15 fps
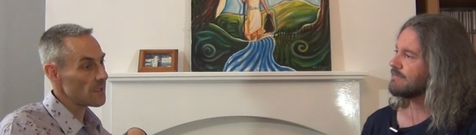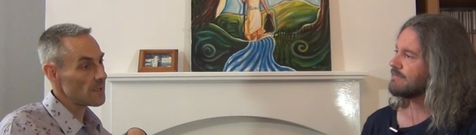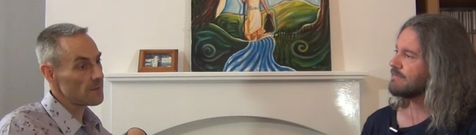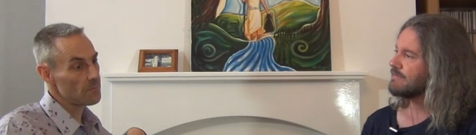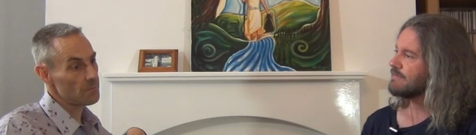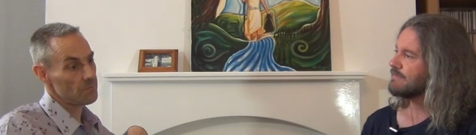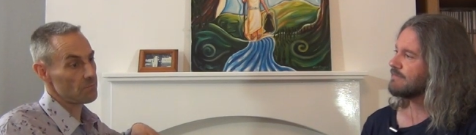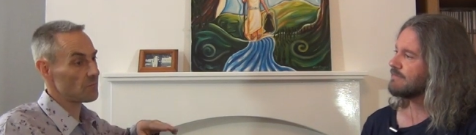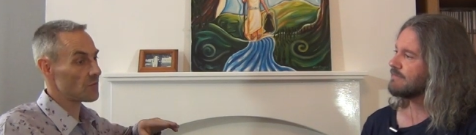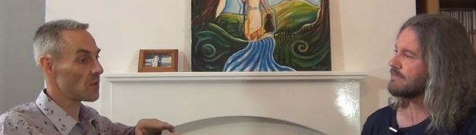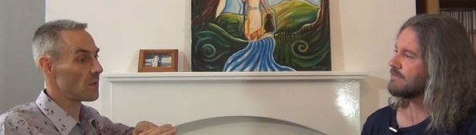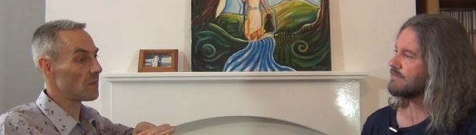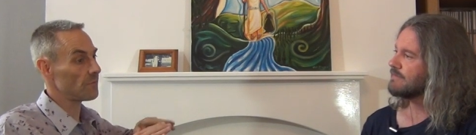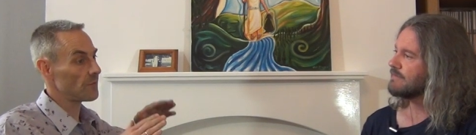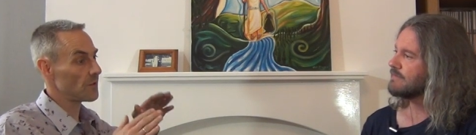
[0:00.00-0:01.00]
Speaker 1: um,
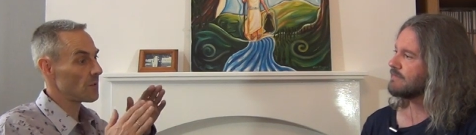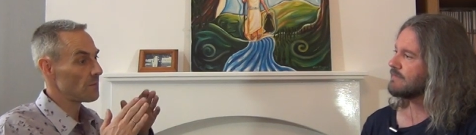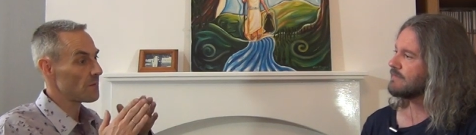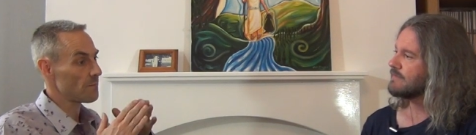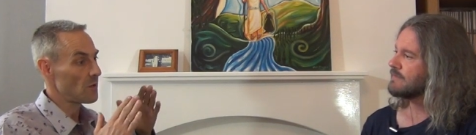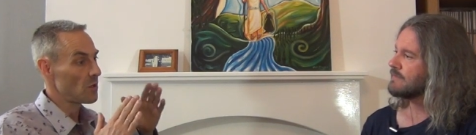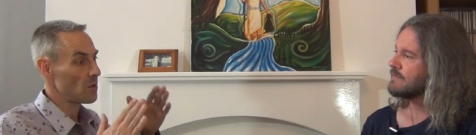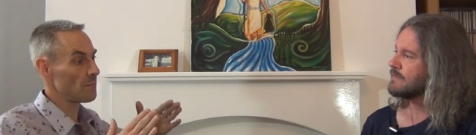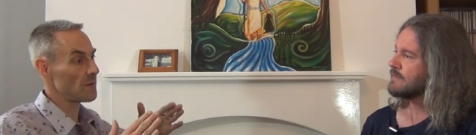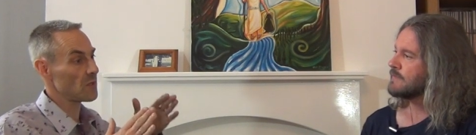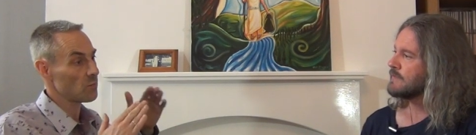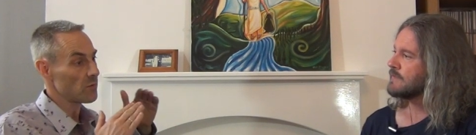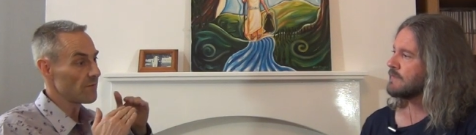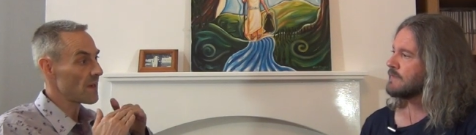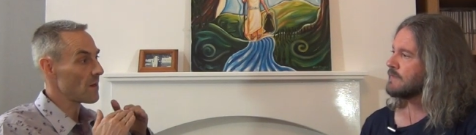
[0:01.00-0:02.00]
sort of the, uh, the,
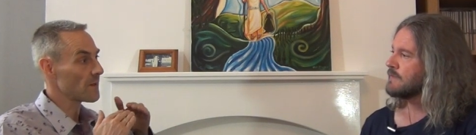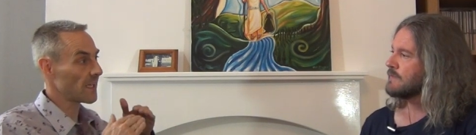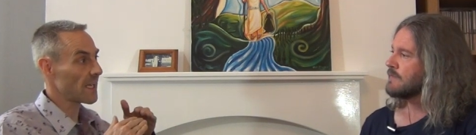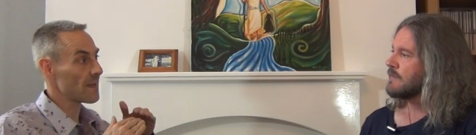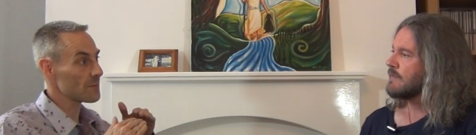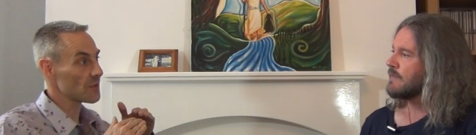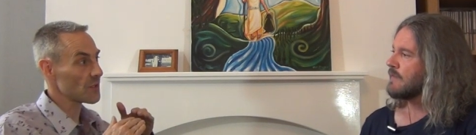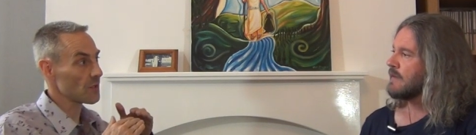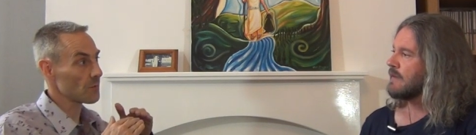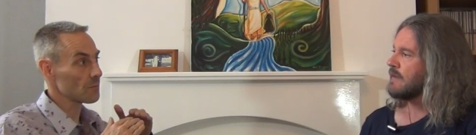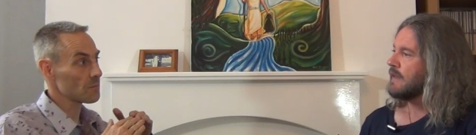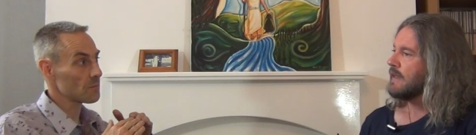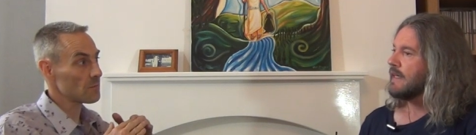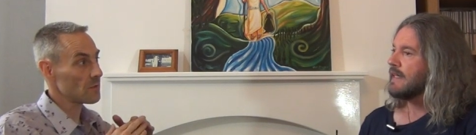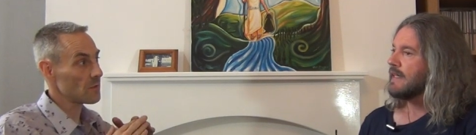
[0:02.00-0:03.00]
pyramid without the
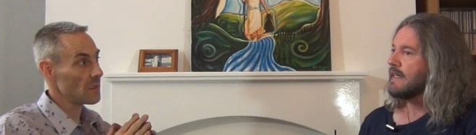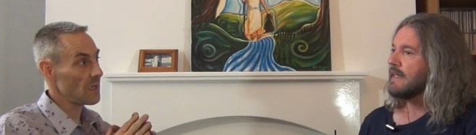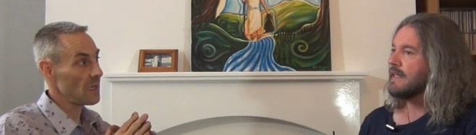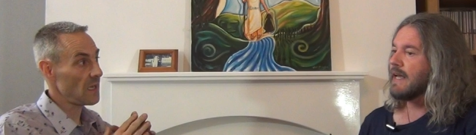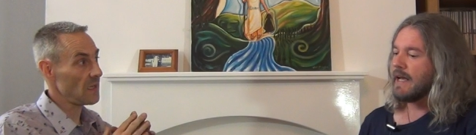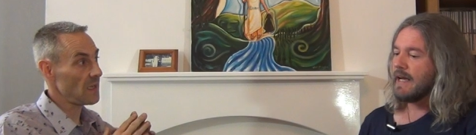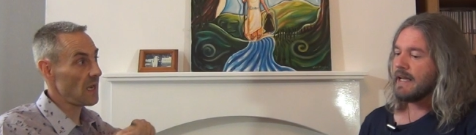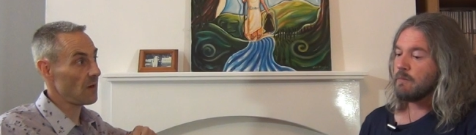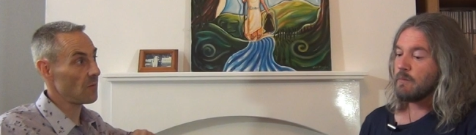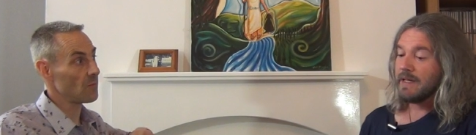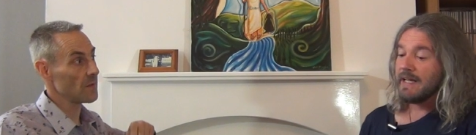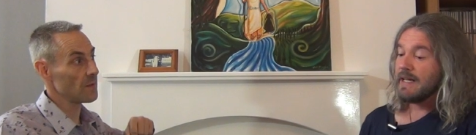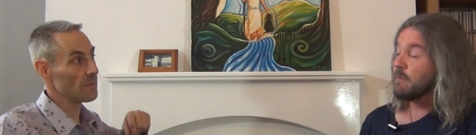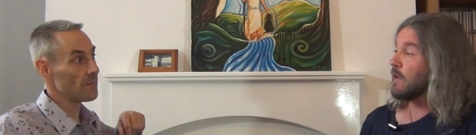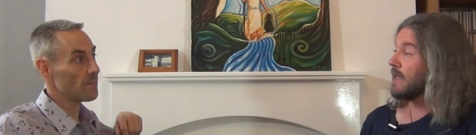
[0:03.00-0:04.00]
capstone? Yeah, it, it,
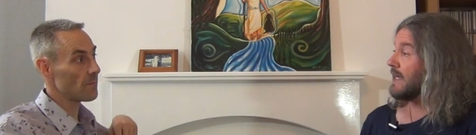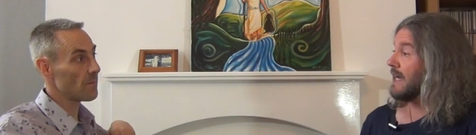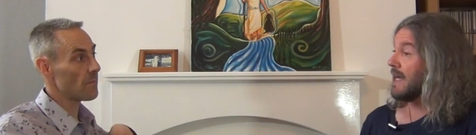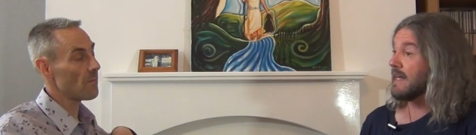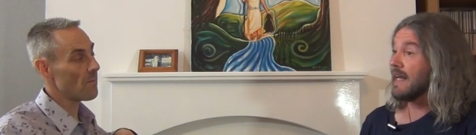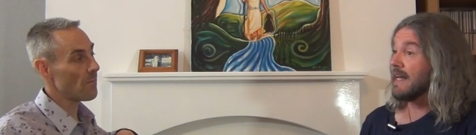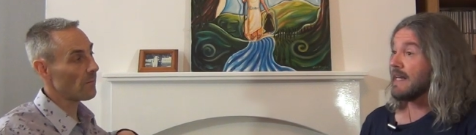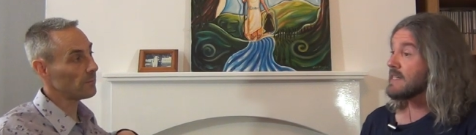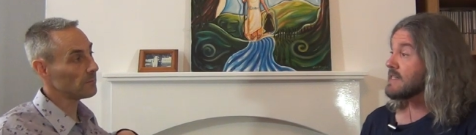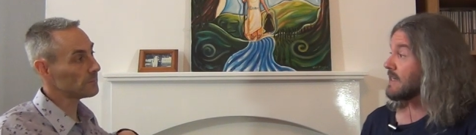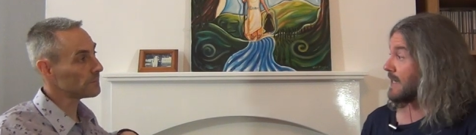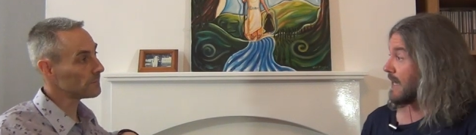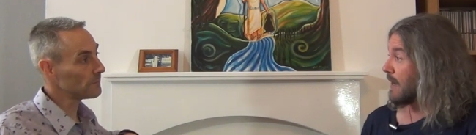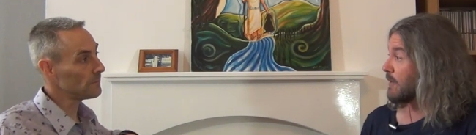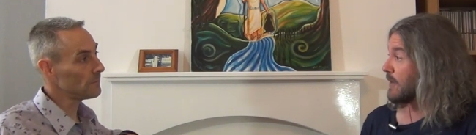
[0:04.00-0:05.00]
it, it is
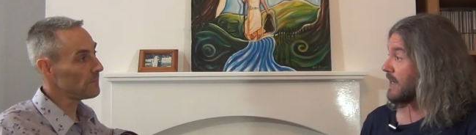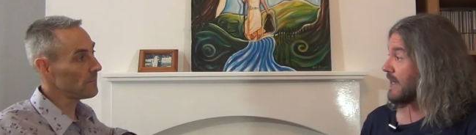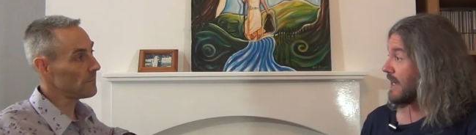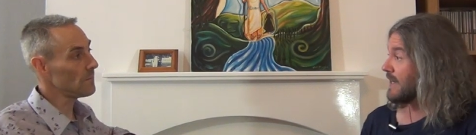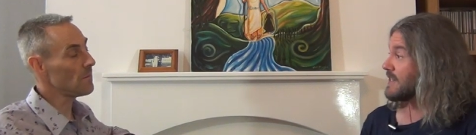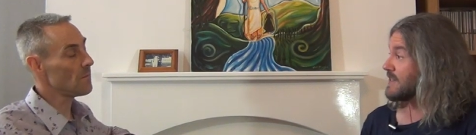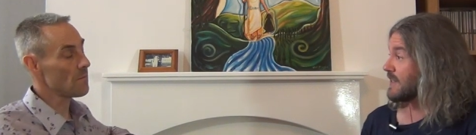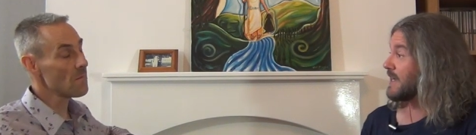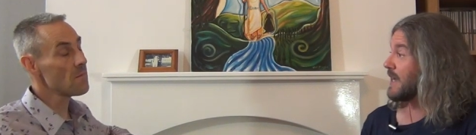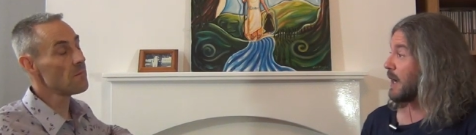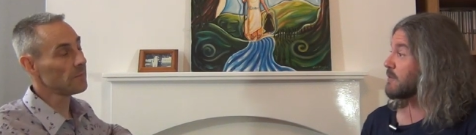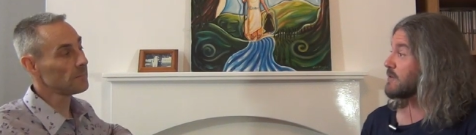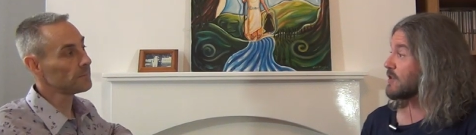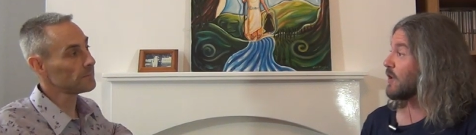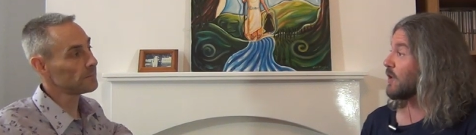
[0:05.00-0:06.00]
the cap, it is
Speaker 2: the
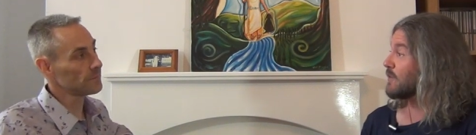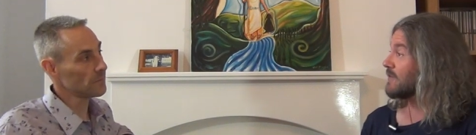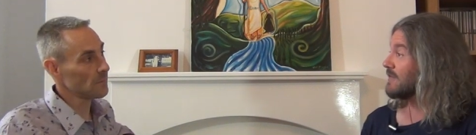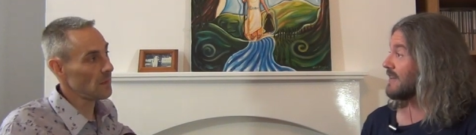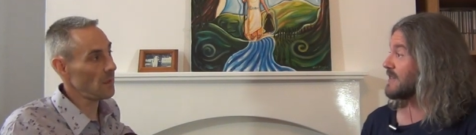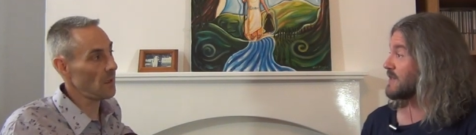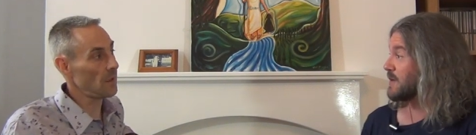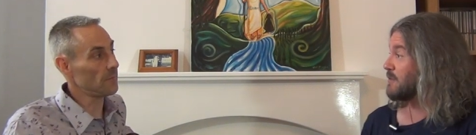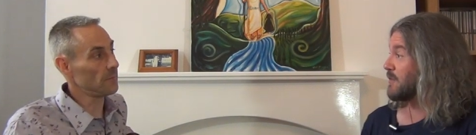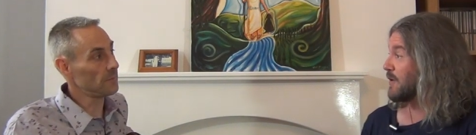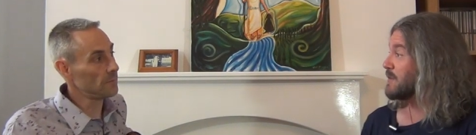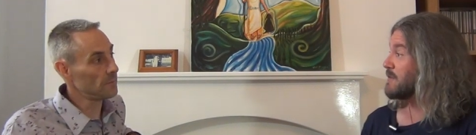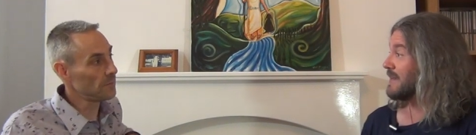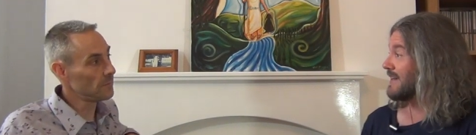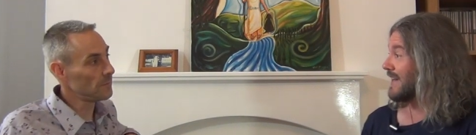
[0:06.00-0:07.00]
capstone. It's yeah. the
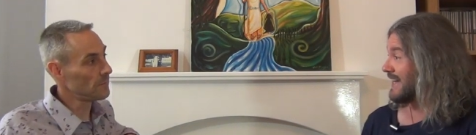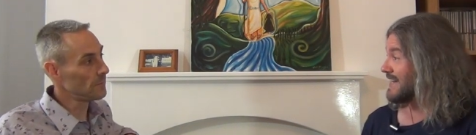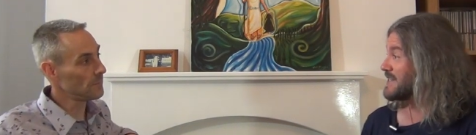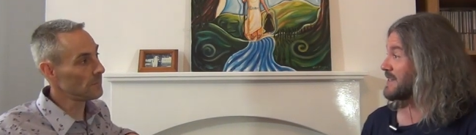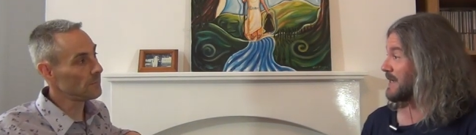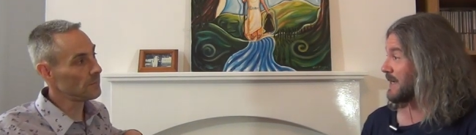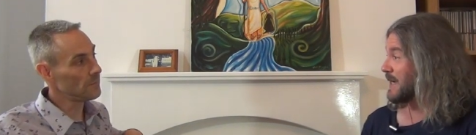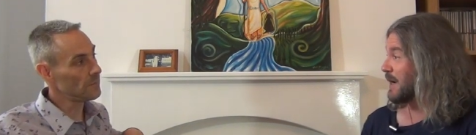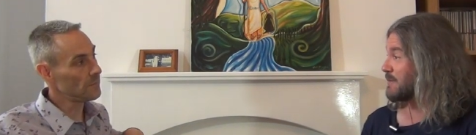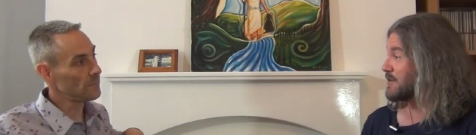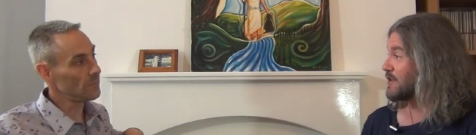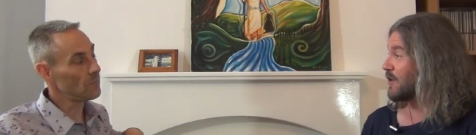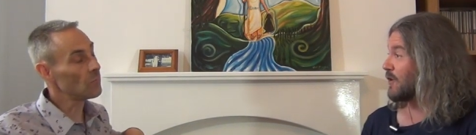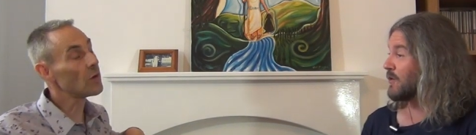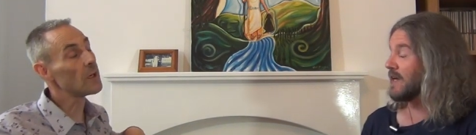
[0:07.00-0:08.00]
pyramid that is the capstone,